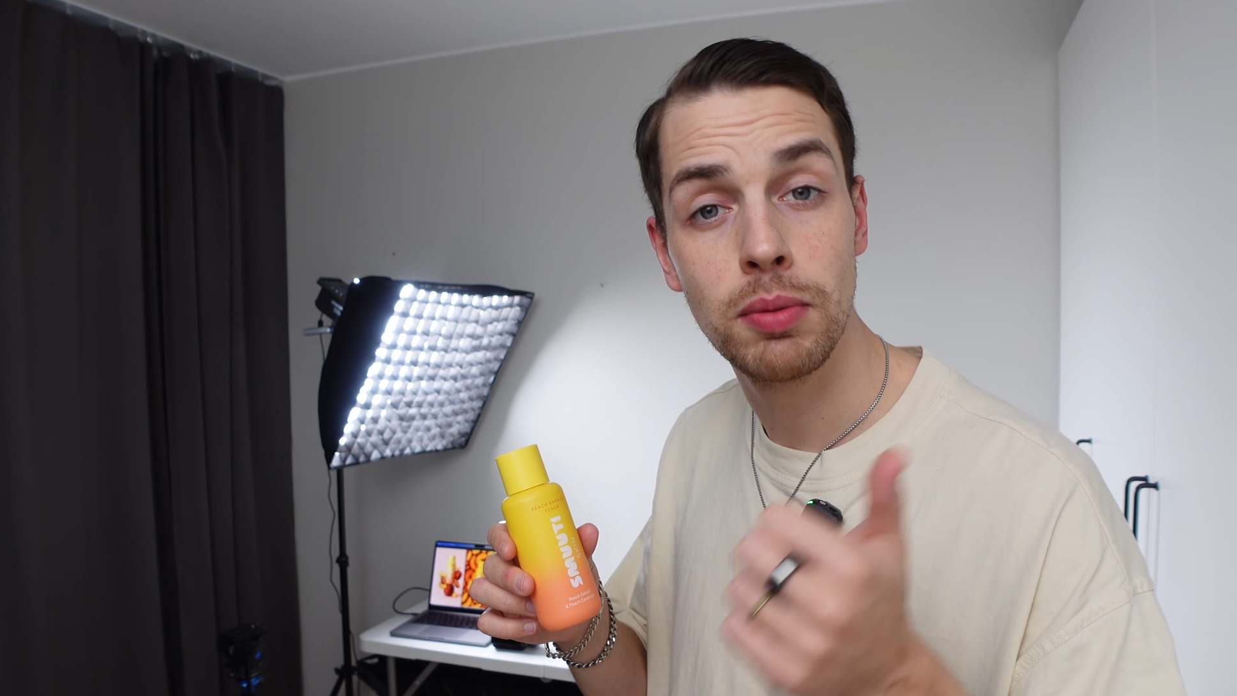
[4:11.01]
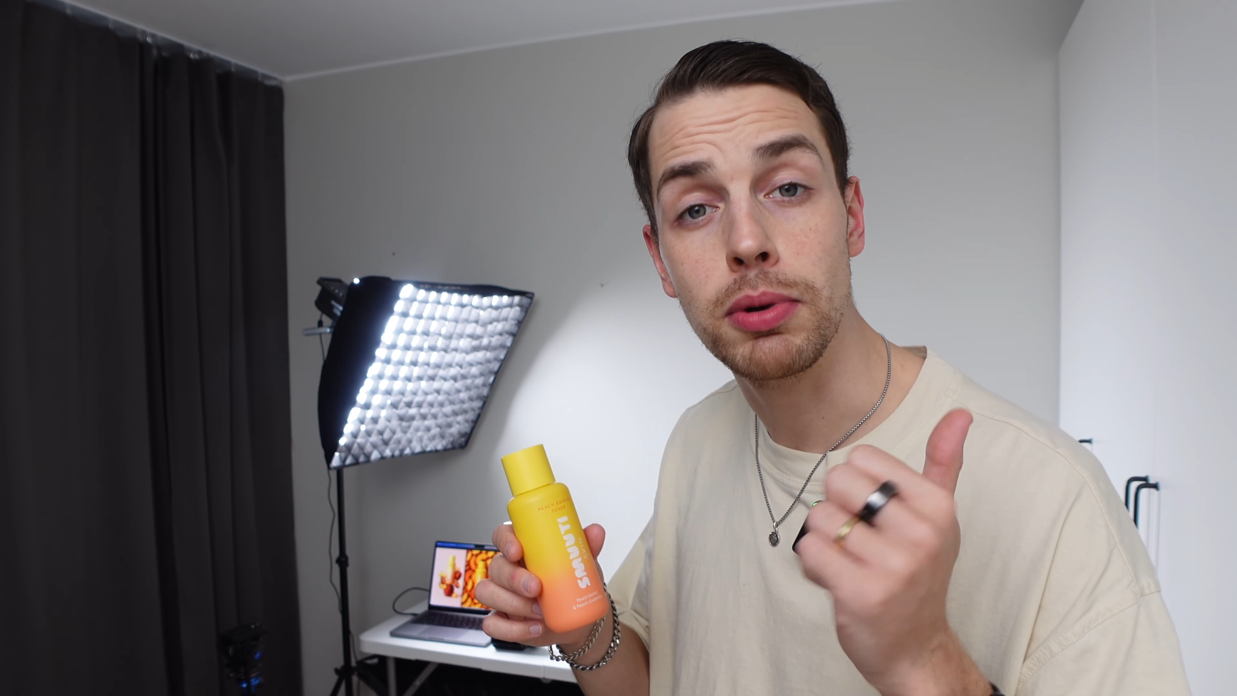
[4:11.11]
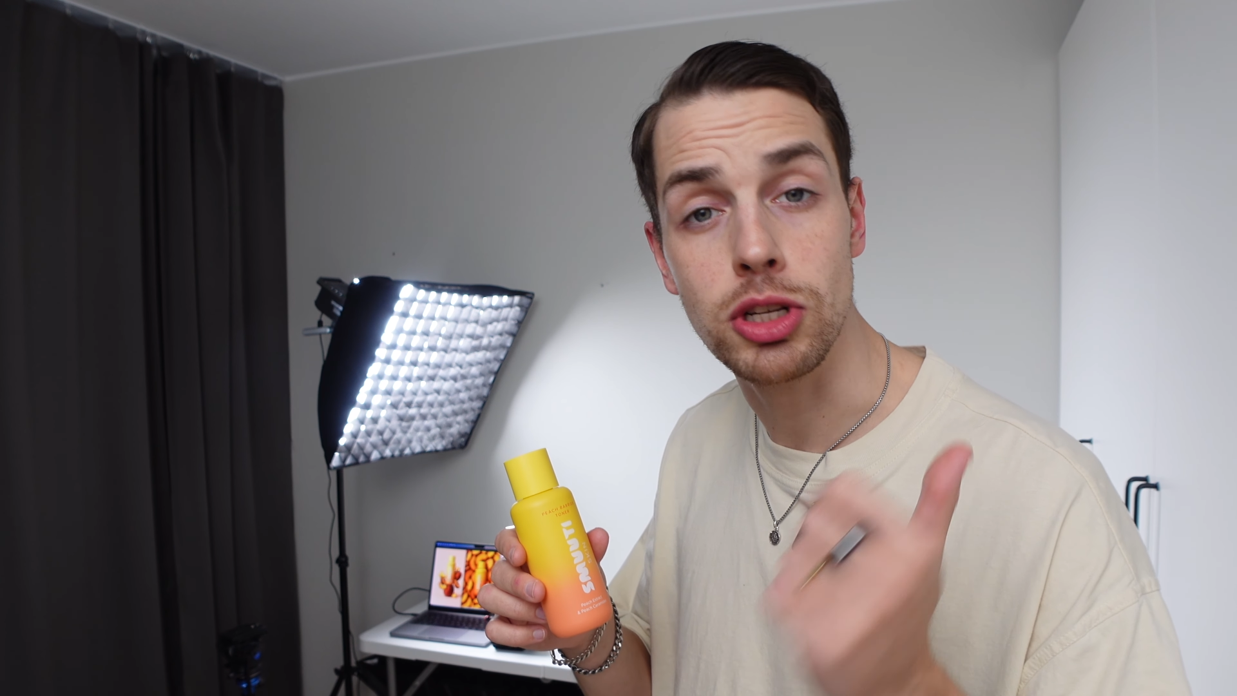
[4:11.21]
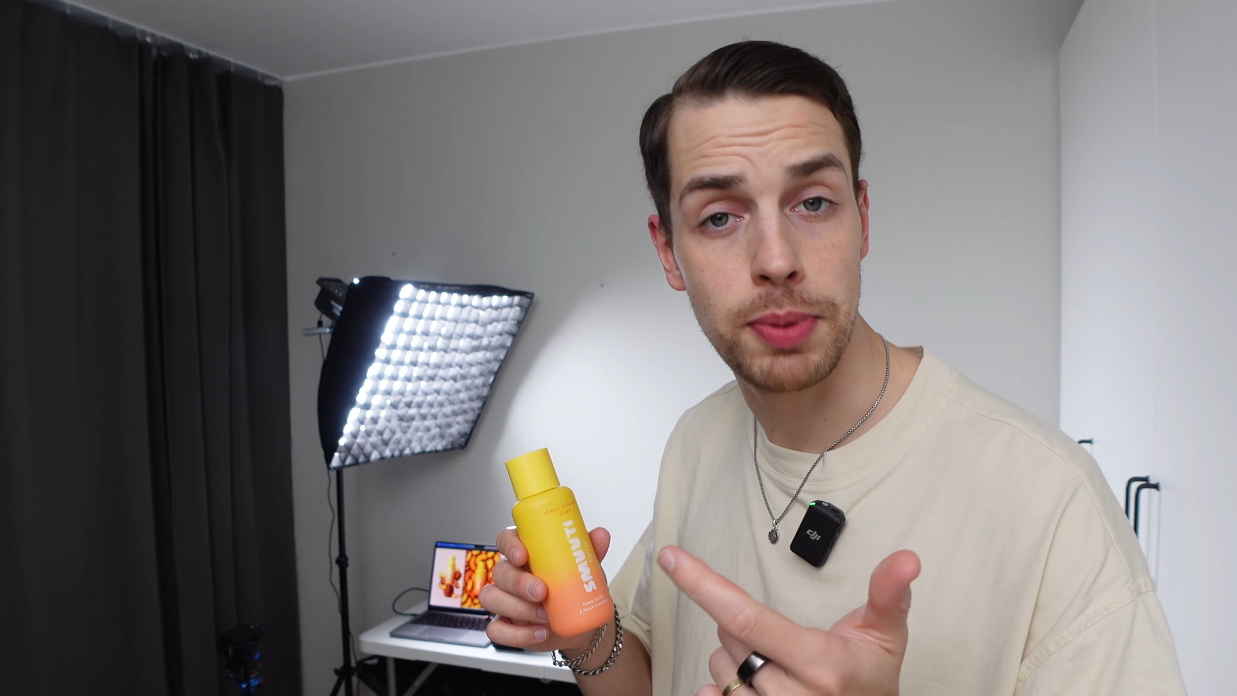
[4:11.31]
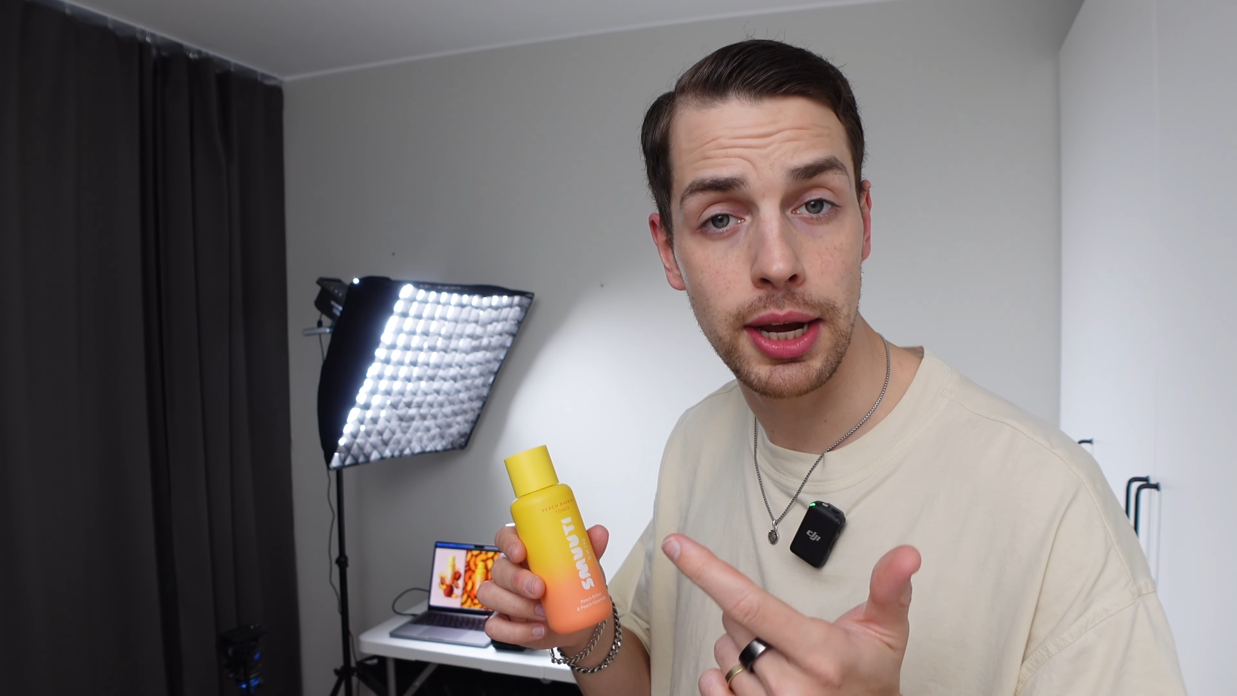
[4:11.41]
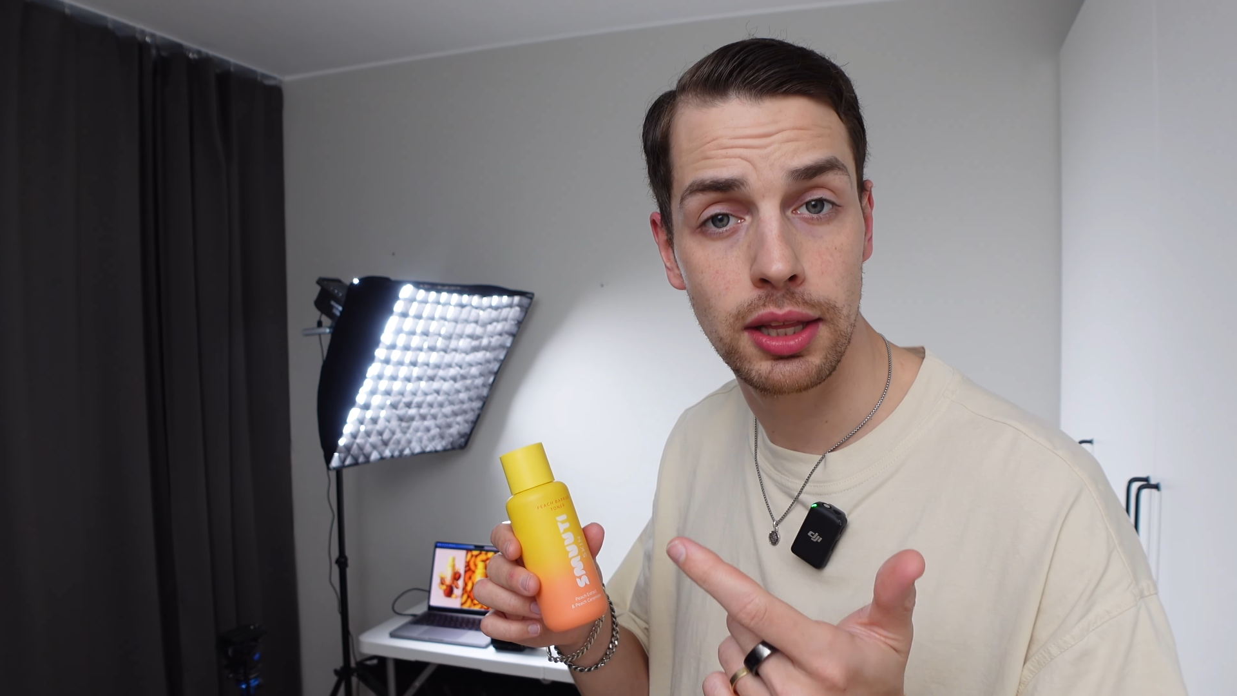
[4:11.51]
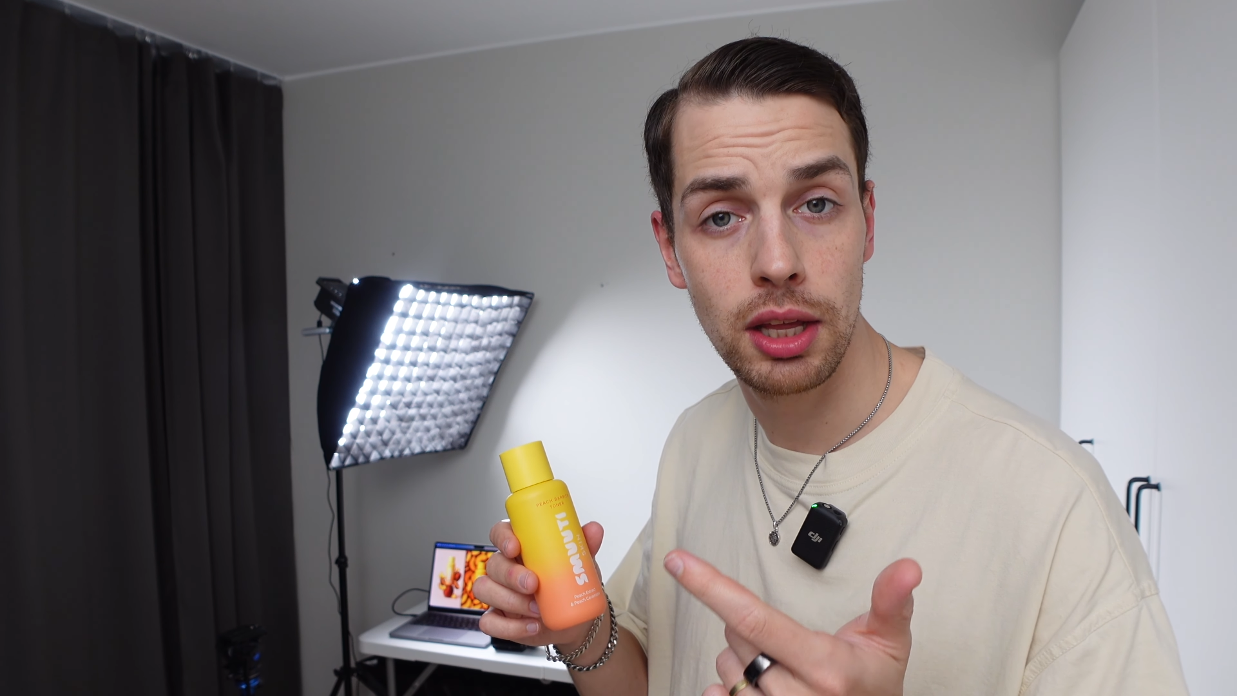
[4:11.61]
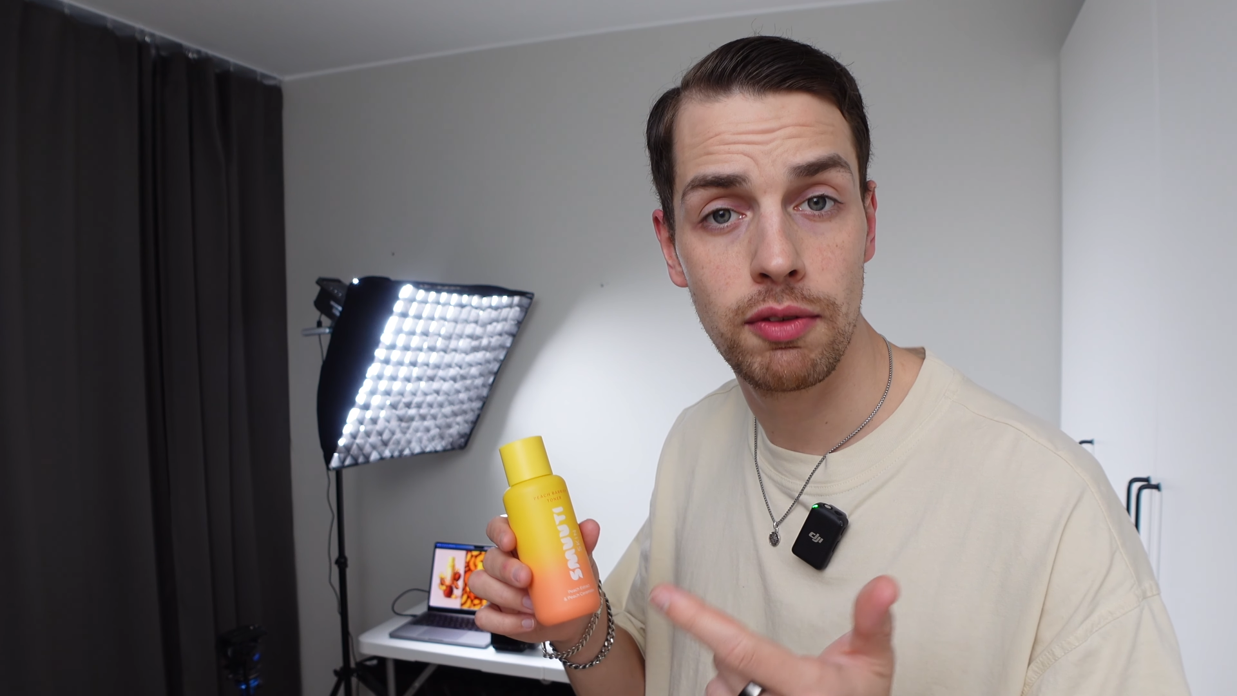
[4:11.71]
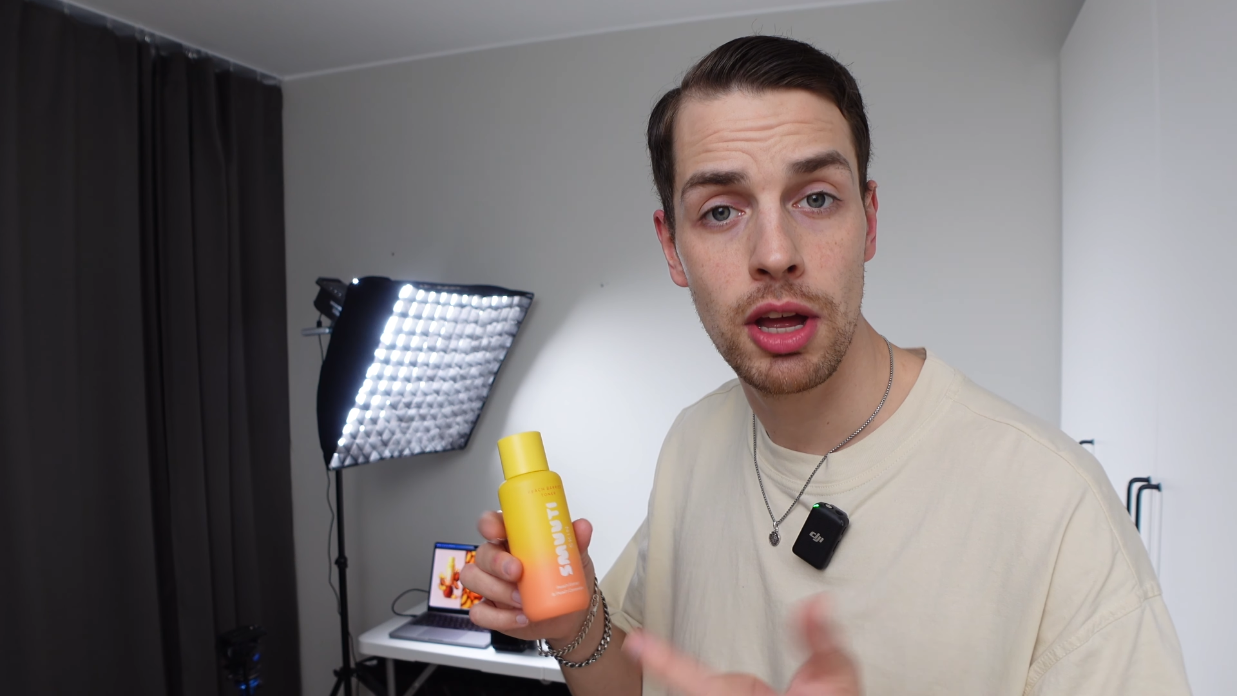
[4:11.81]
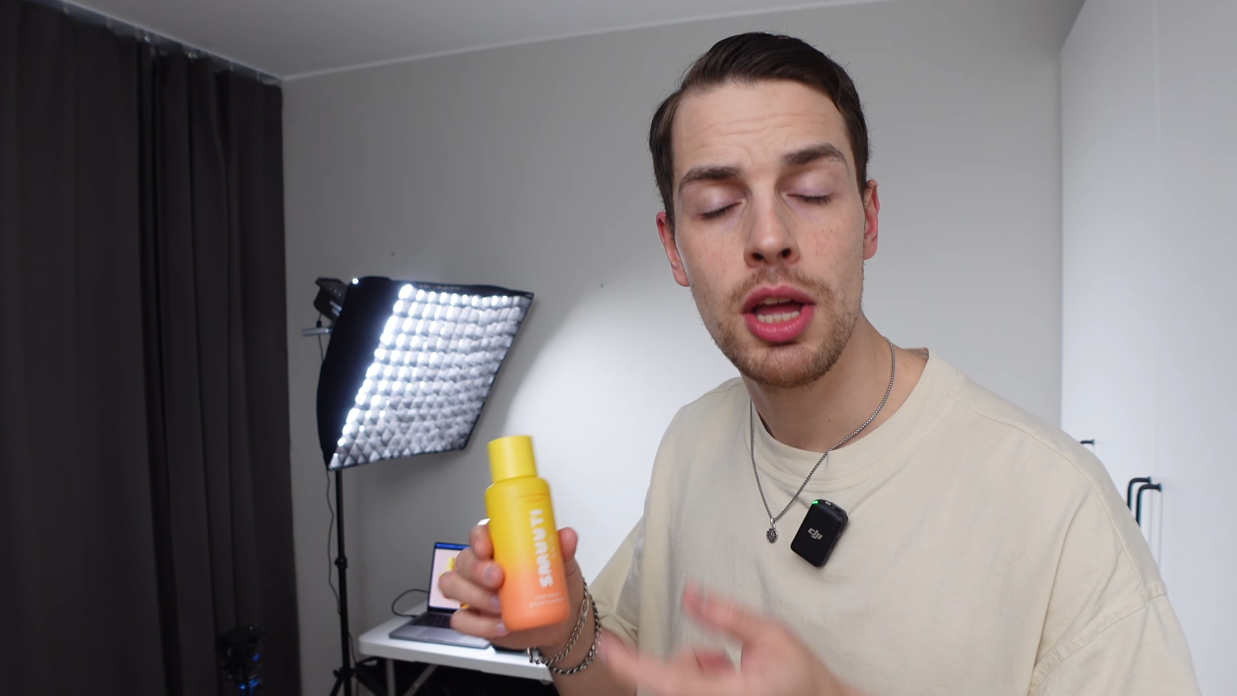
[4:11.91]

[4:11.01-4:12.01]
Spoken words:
perspective,